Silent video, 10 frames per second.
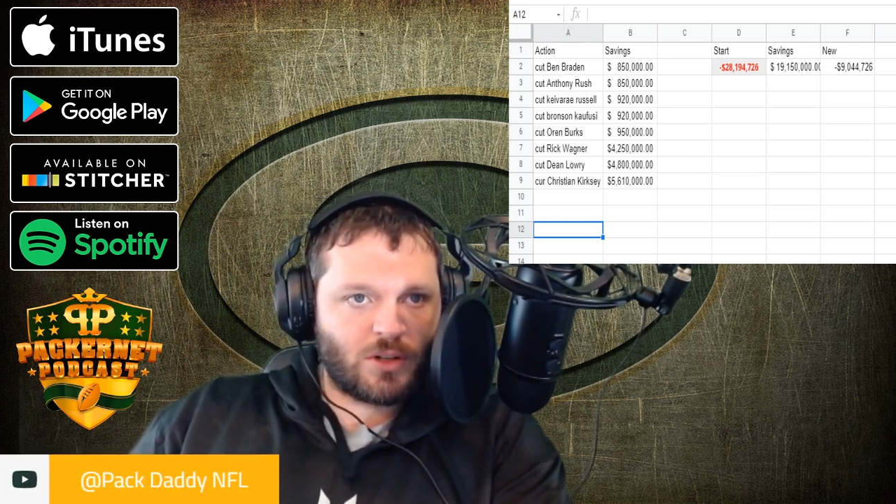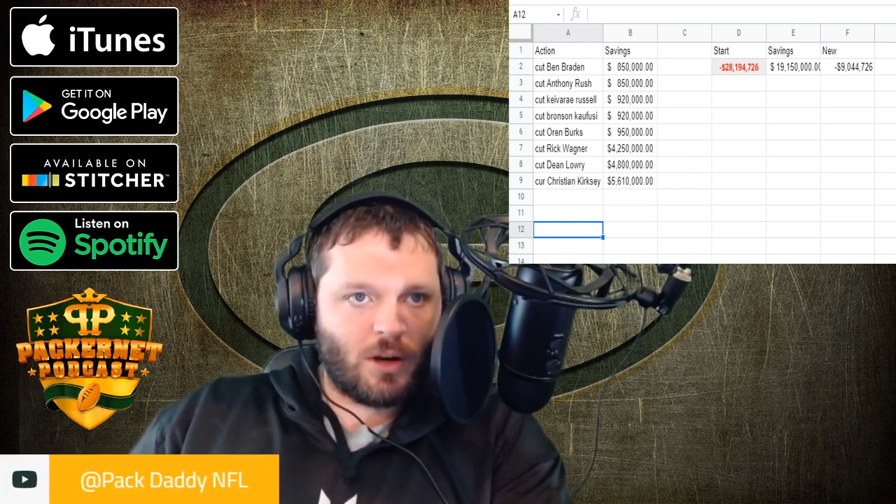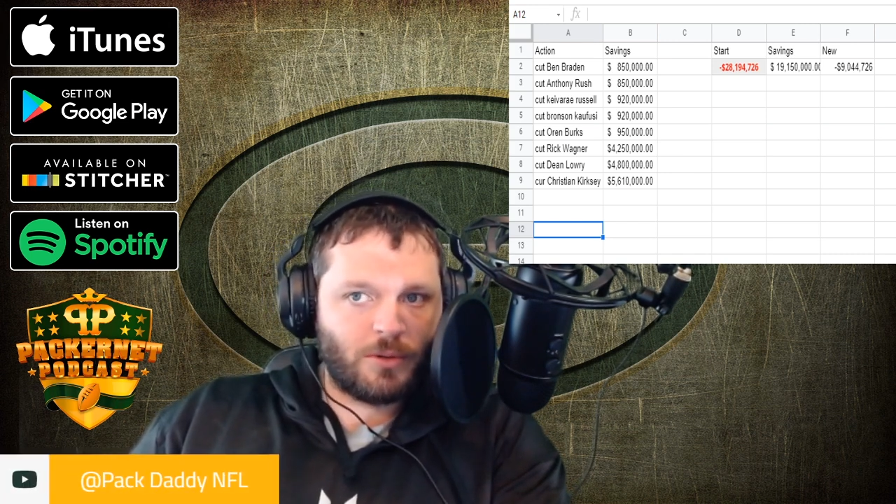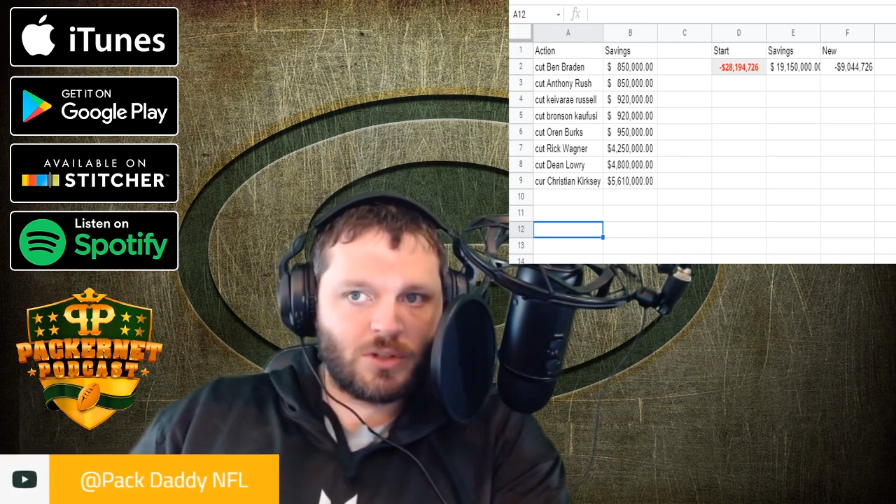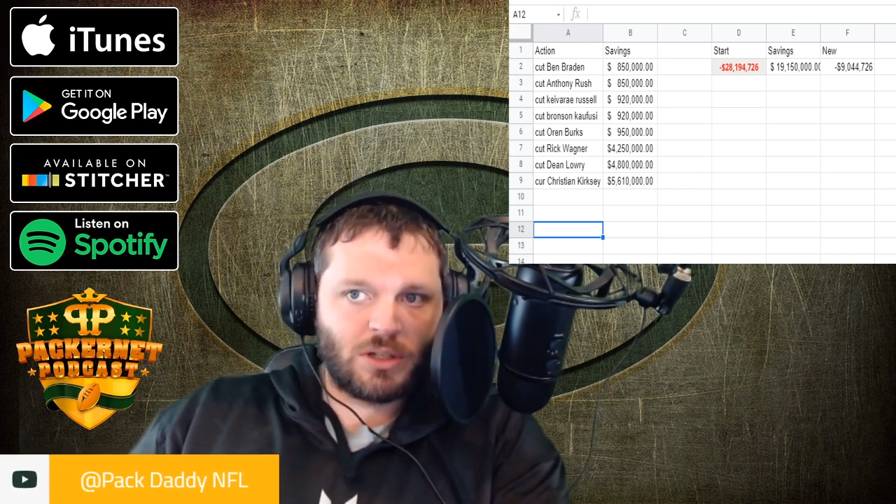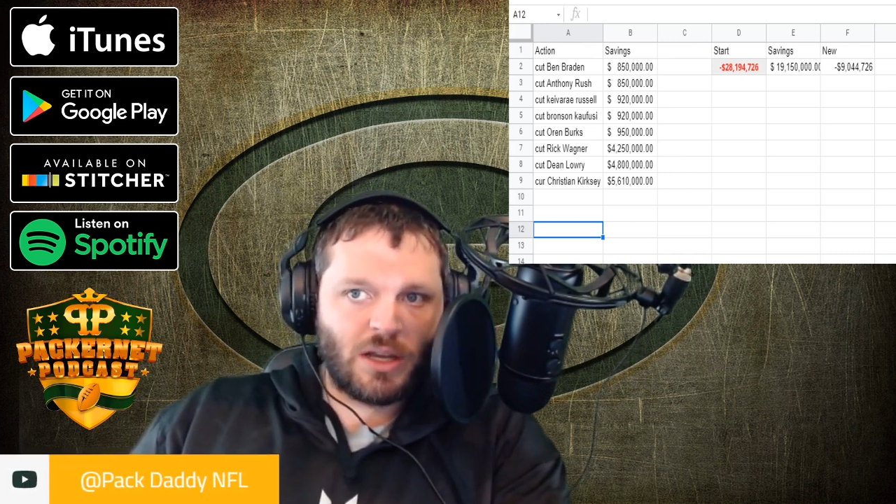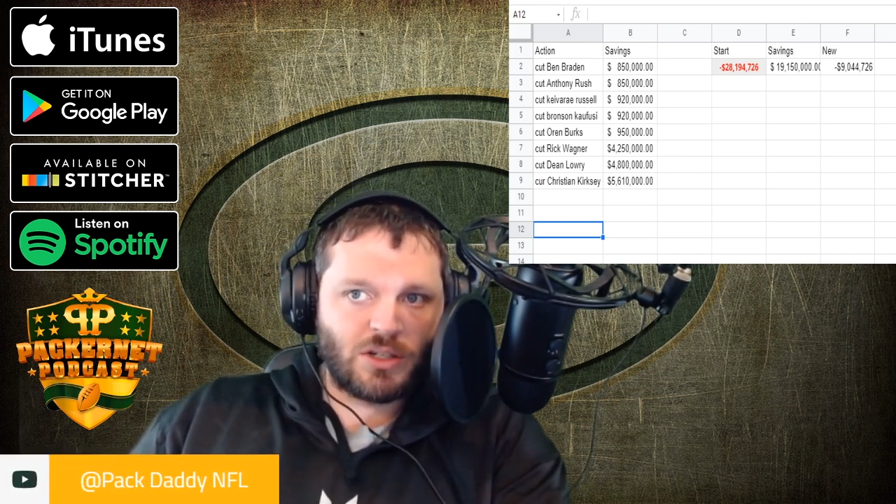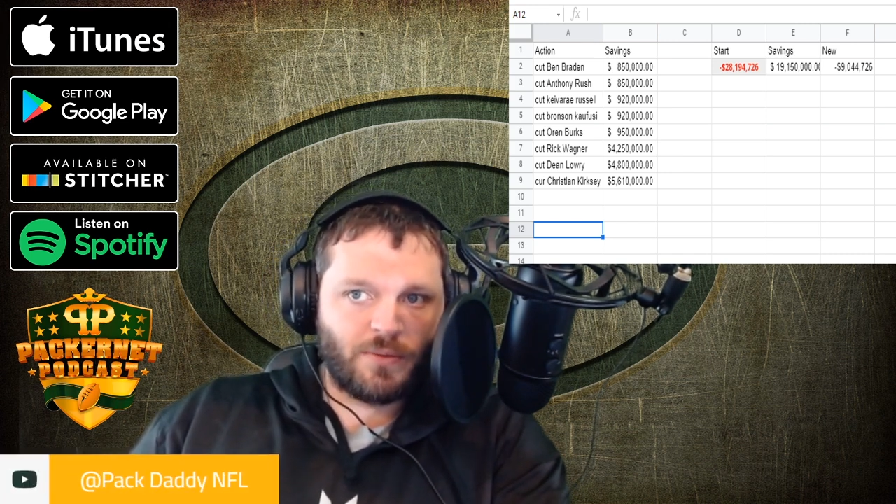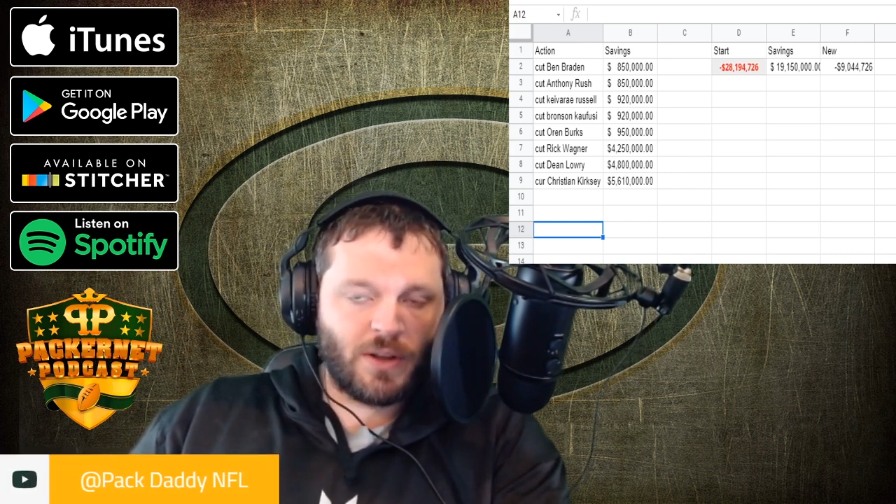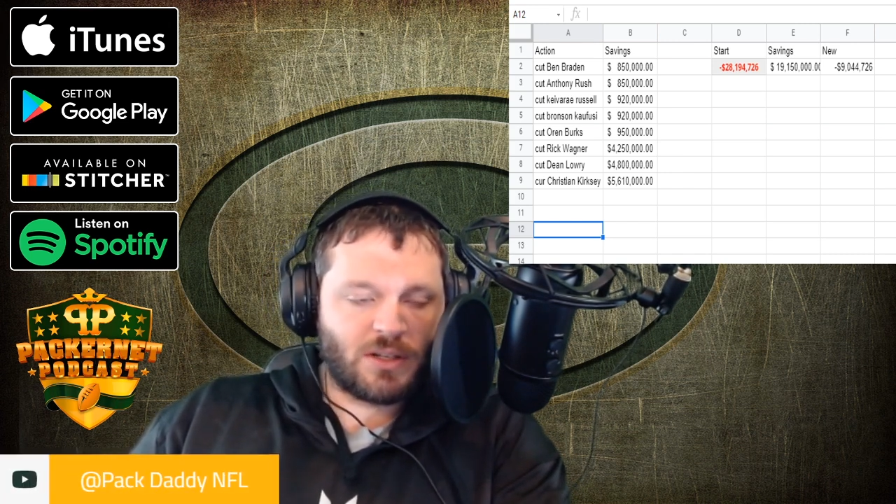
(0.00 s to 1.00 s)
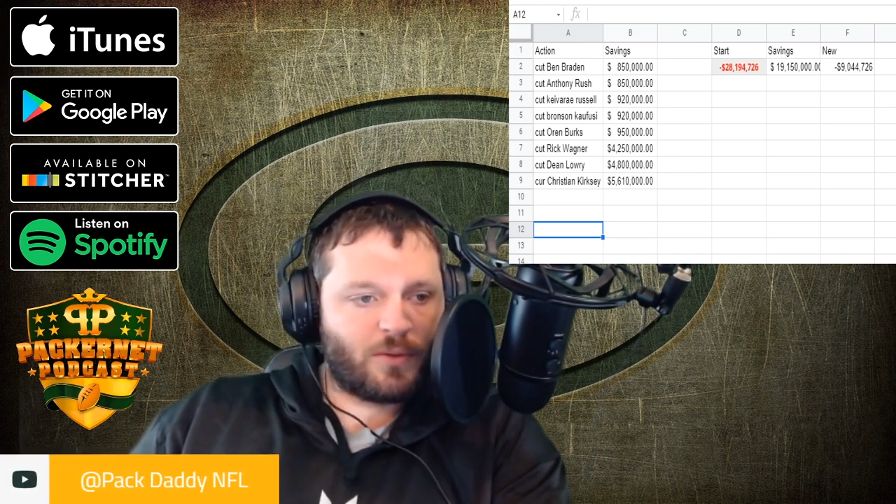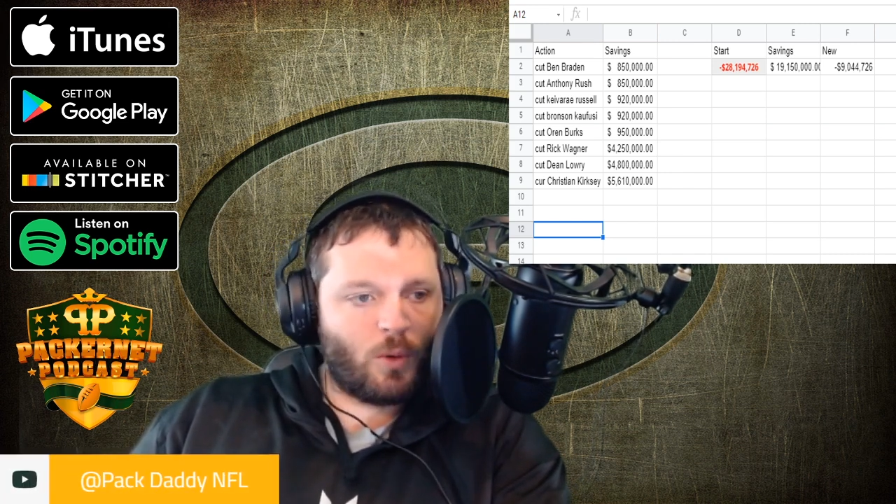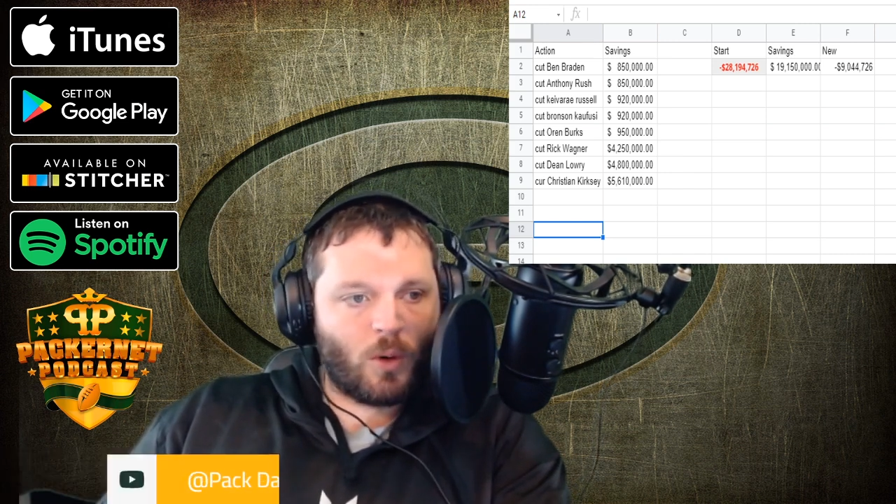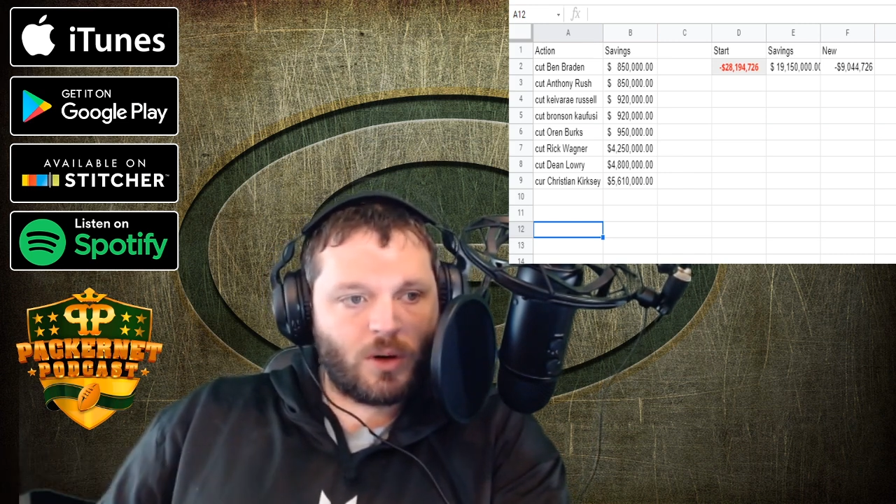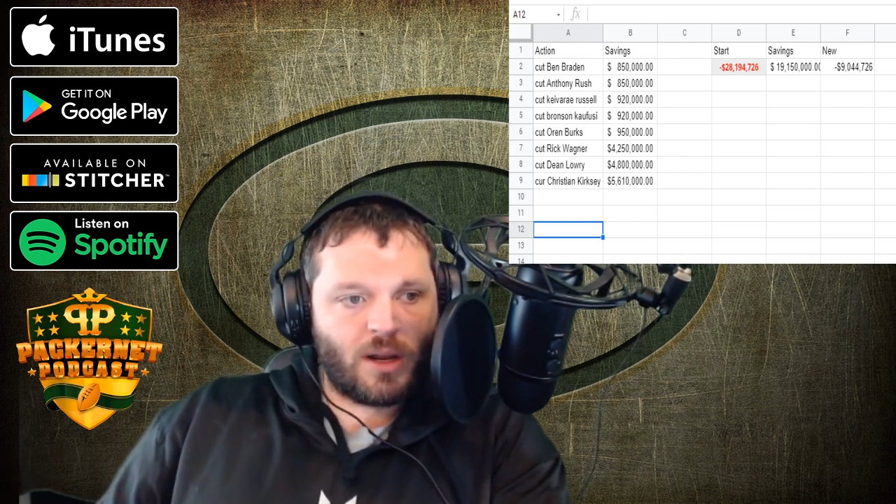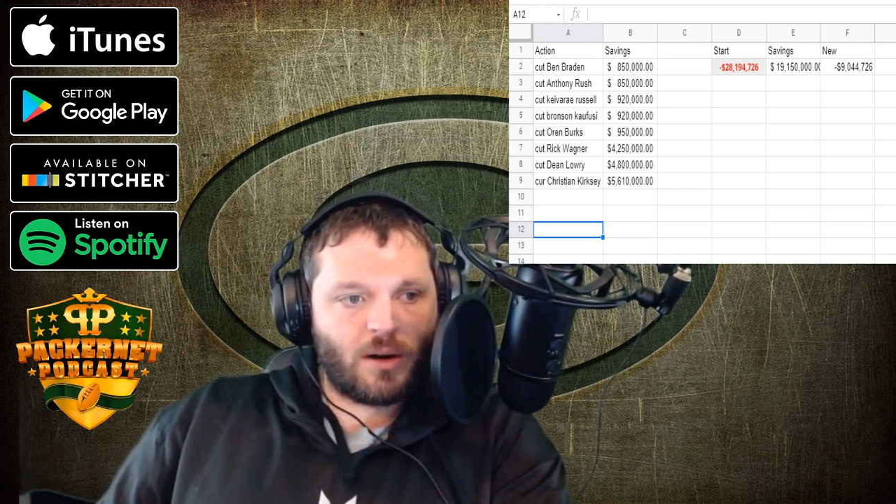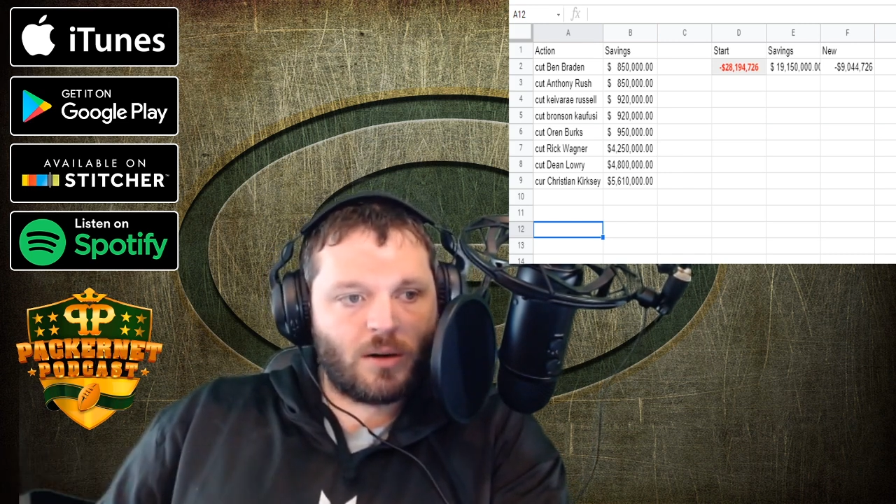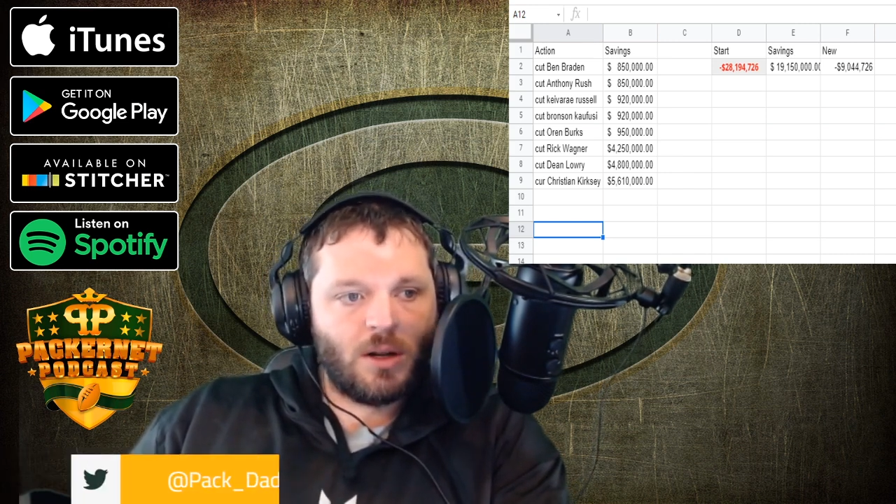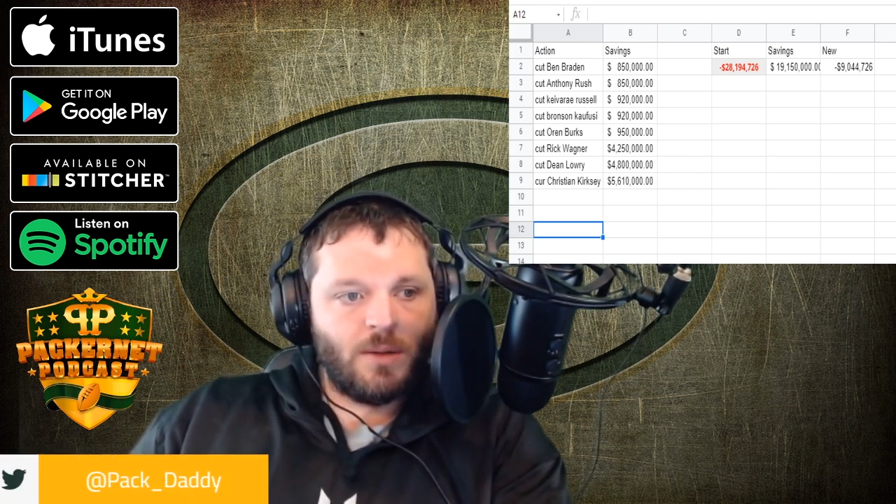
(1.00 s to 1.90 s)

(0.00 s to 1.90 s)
coach slash defensive coordinator